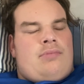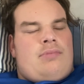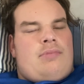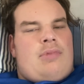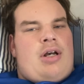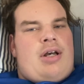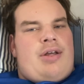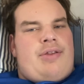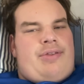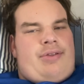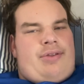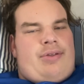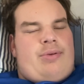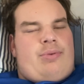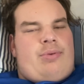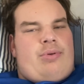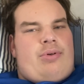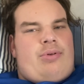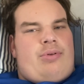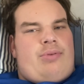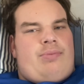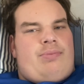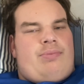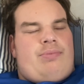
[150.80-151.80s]
I think
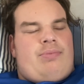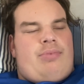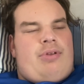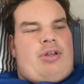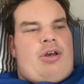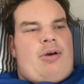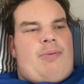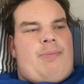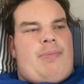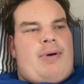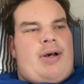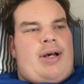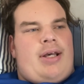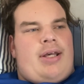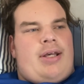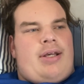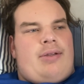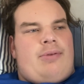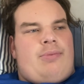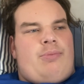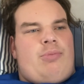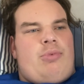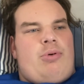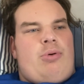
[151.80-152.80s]
we'll come back
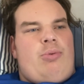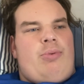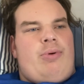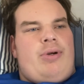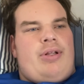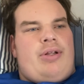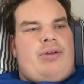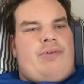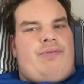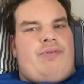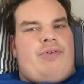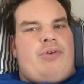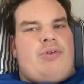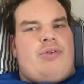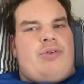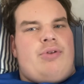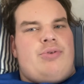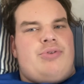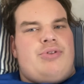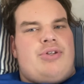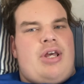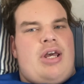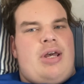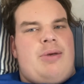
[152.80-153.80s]
and we'll win a few of
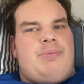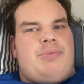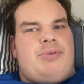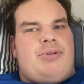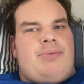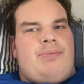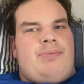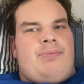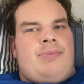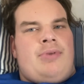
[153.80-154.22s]
those games.